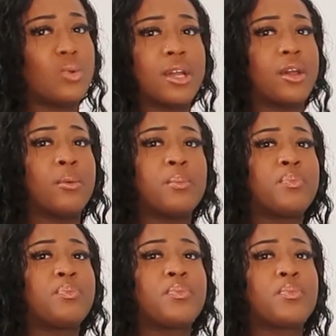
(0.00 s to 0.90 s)
do I go?
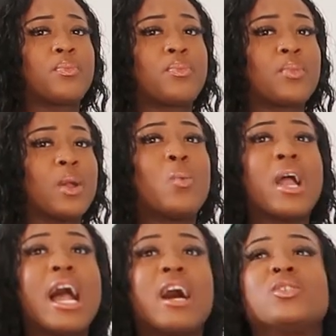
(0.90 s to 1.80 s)

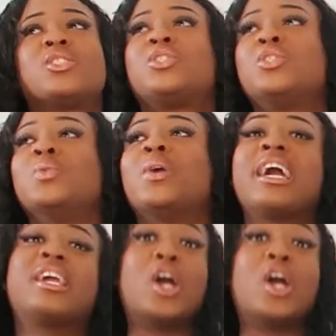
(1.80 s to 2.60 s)
Where else do I